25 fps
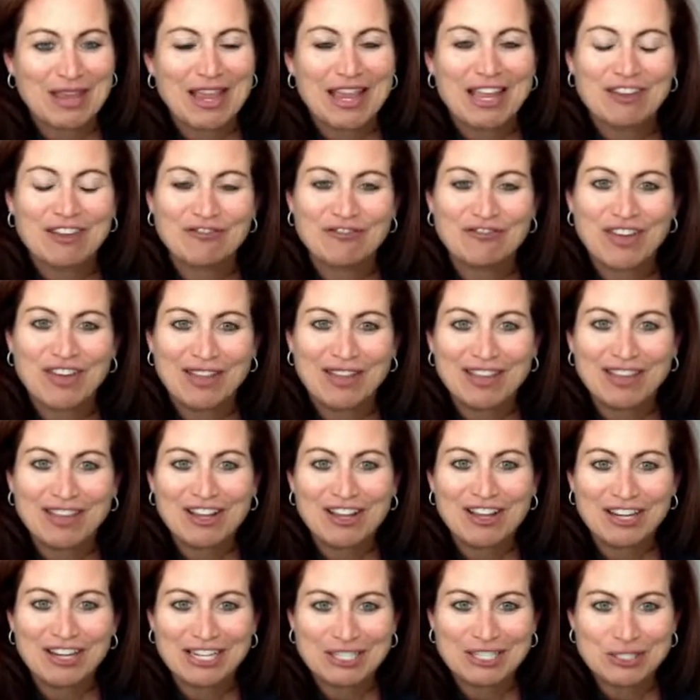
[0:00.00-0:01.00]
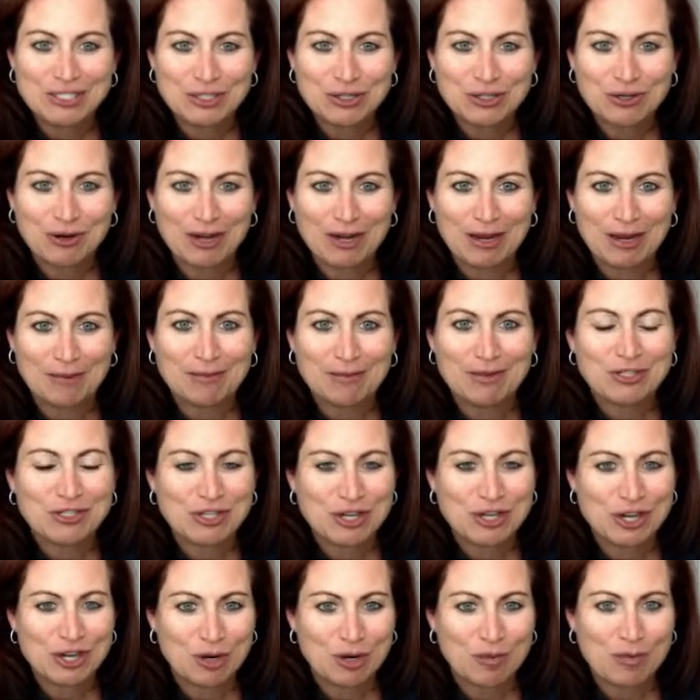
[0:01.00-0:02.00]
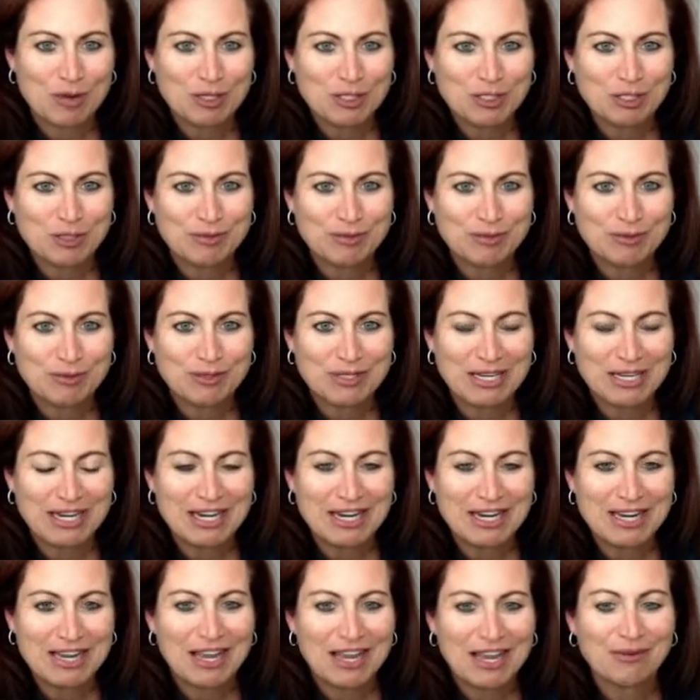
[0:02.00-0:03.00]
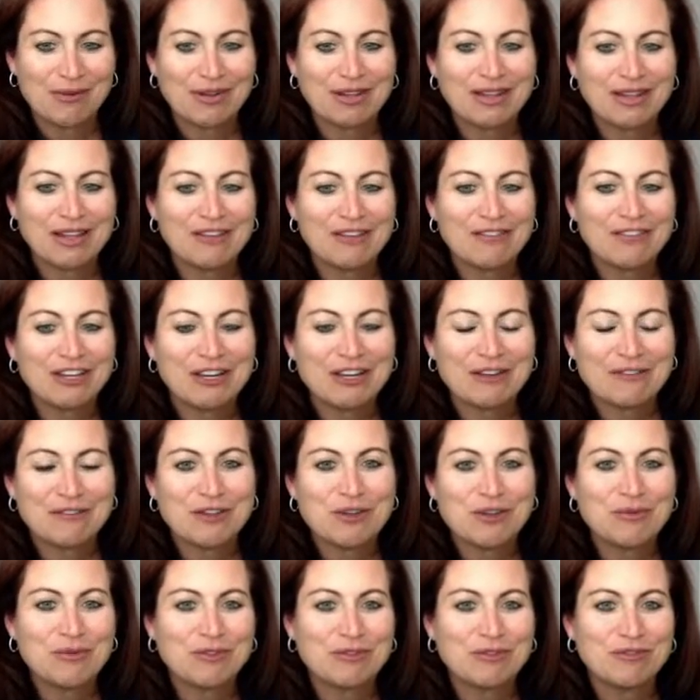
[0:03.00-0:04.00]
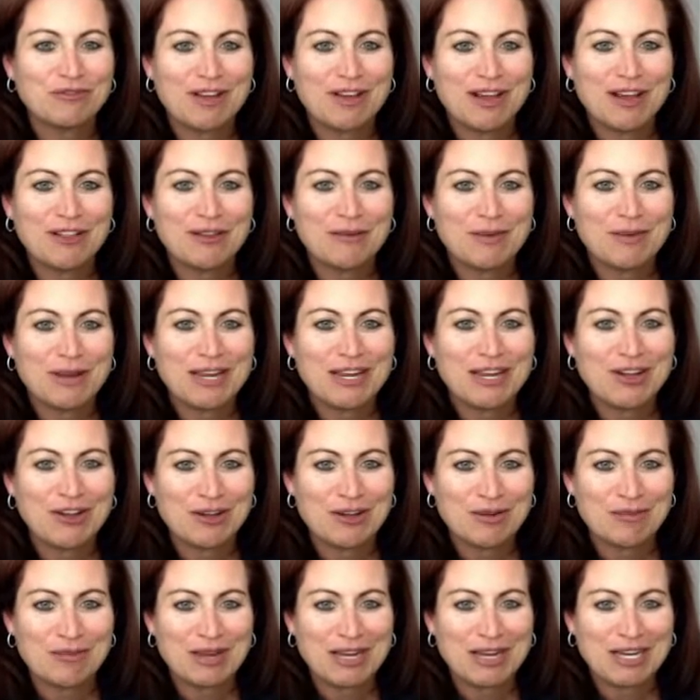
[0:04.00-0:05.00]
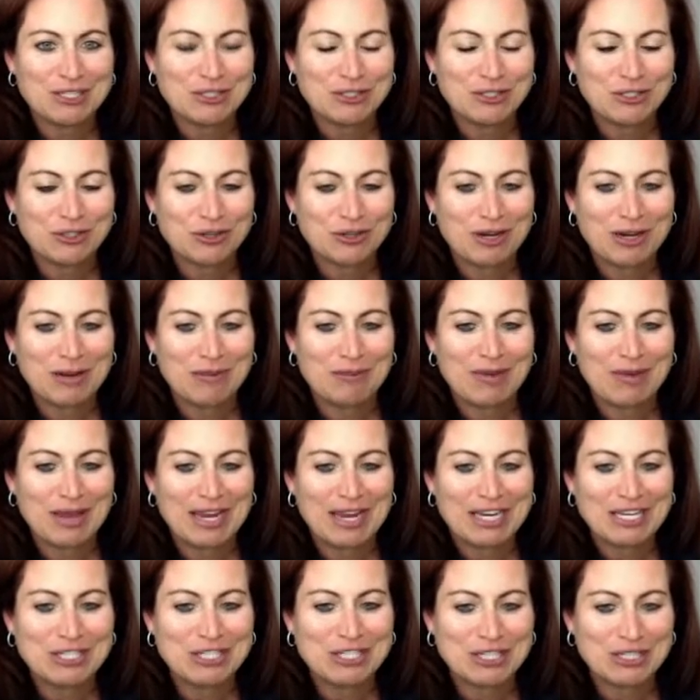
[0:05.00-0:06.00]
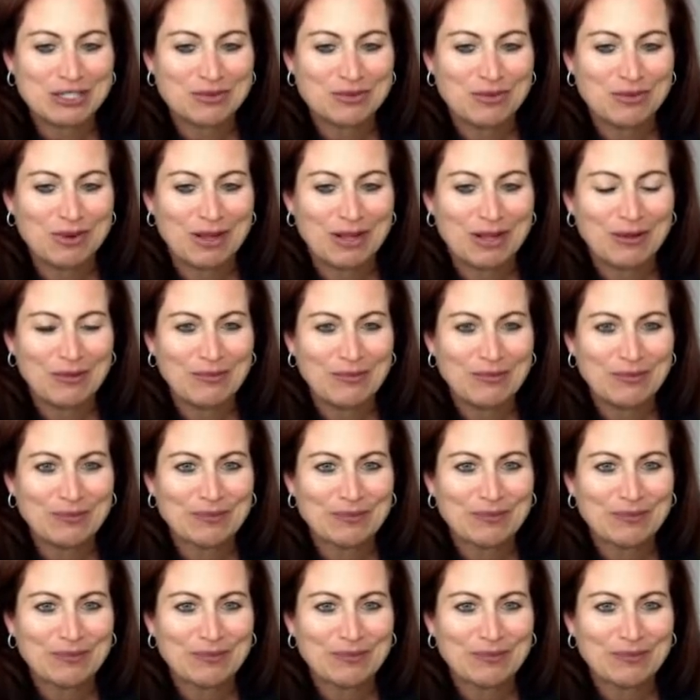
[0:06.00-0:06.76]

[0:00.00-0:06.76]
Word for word: And finally on Instagram, Chalk Monster Boutique. I would love it if you would follow me on my Instagram page as well.